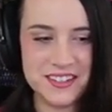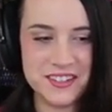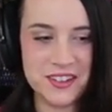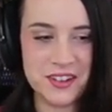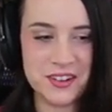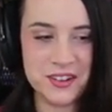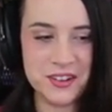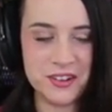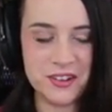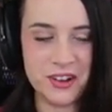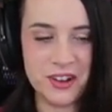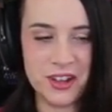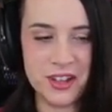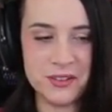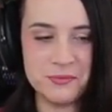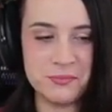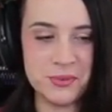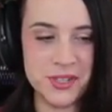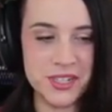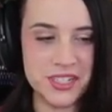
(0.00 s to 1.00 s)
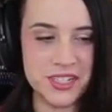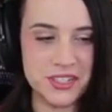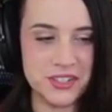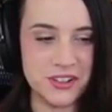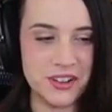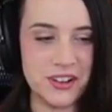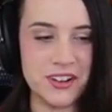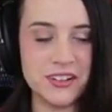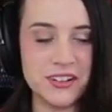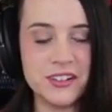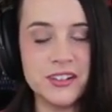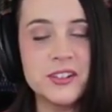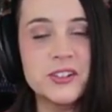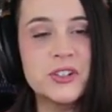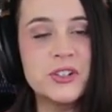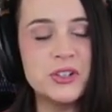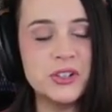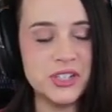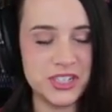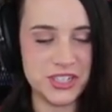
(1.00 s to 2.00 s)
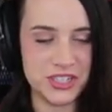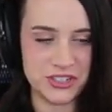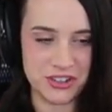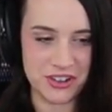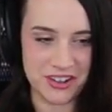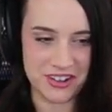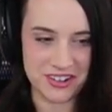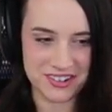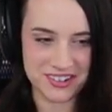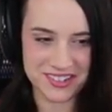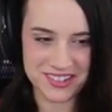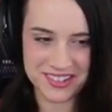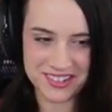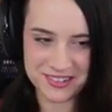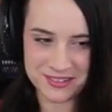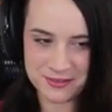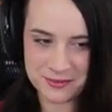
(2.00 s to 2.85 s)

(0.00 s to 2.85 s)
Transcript: Not a god, but a dog. A good dog.